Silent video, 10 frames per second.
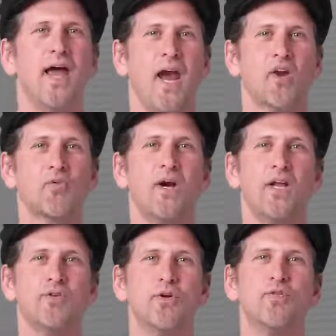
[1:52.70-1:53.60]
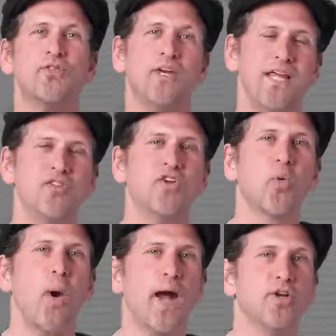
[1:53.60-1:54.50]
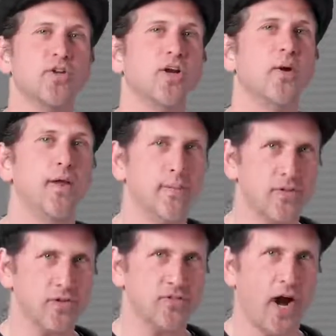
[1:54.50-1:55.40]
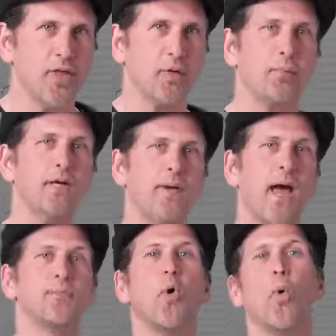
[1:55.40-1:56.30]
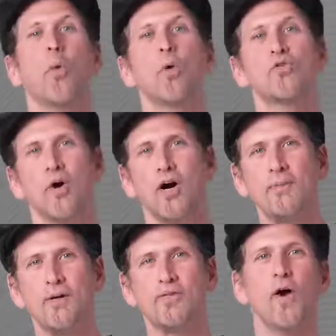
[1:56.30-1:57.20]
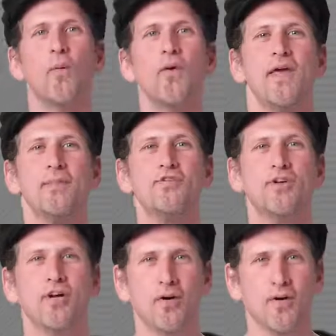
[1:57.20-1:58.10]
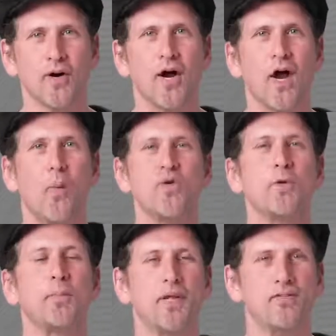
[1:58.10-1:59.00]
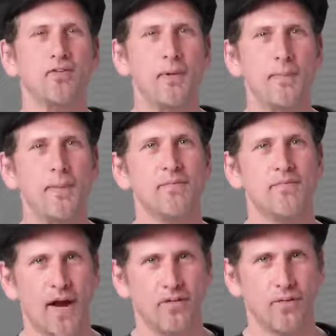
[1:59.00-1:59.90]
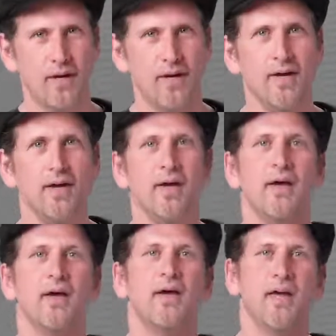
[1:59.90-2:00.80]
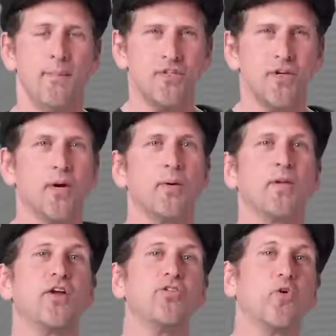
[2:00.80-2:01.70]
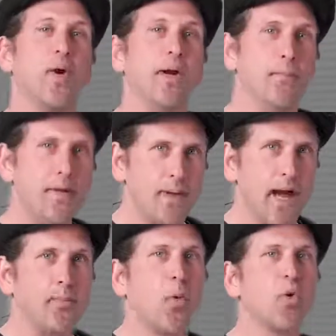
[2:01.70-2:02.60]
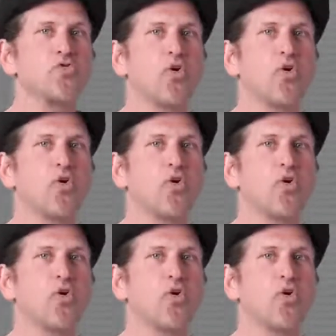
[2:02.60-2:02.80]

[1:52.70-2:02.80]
Android introduces an easier way to decode images to either bitmaps or drawables with Image Decoder, which replaces Bitmap Factory. Image Decoder lets you create a bitmap or